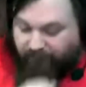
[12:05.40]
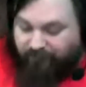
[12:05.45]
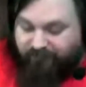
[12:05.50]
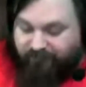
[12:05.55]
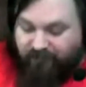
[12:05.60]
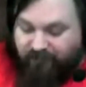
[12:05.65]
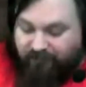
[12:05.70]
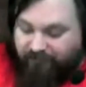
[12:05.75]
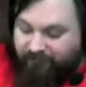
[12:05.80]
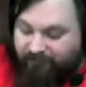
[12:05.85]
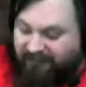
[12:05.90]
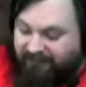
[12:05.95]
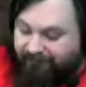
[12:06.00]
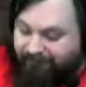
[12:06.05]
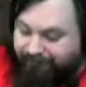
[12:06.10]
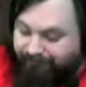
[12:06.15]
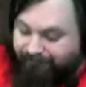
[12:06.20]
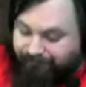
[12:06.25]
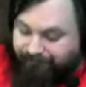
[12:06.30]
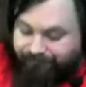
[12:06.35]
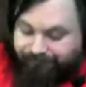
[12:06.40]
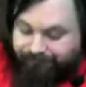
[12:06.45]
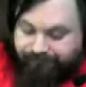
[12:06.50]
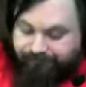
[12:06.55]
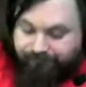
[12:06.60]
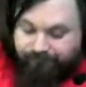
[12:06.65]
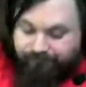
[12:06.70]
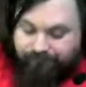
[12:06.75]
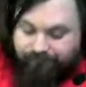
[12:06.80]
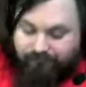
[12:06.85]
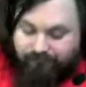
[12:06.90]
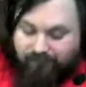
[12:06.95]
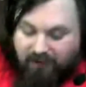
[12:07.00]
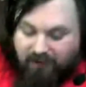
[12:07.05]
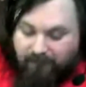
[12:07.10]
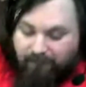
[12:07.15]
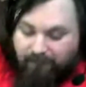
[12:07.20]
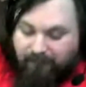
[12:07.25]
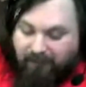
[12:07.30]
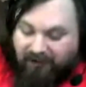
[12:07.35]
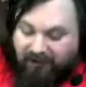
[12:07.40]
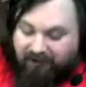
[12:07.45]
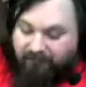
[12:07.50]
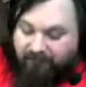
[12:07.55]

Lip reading: excuse me, by